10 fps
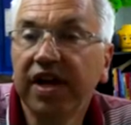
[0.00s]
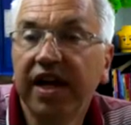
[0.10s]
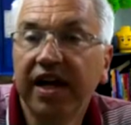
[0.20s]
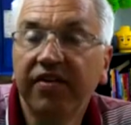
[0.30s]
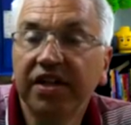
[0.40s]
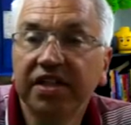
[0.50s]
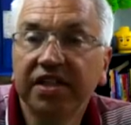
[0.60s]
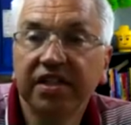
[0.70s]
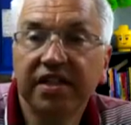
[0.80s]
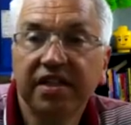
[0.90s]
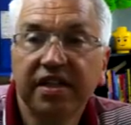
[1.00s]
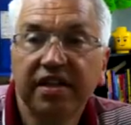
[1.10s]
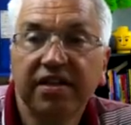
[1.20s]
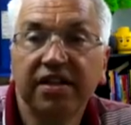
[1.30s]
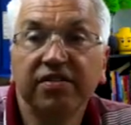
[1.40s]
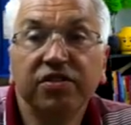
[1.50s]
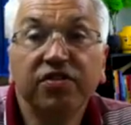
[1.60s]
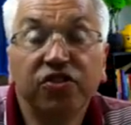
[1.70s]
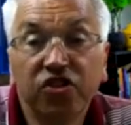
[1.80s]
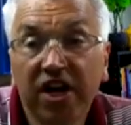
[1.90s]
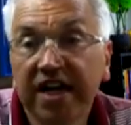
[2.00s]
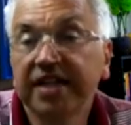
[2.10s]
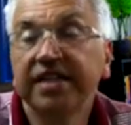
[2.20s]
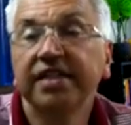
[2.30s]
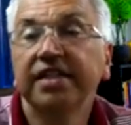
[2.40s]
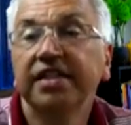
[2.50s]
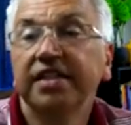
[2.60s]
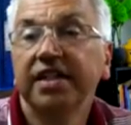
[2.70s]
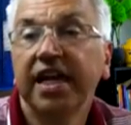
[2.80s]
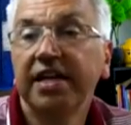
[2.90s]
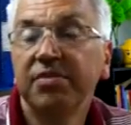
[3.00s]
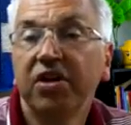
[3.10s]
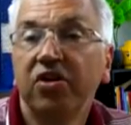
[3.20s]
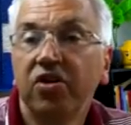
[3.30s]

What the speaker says: areas, tractors that came along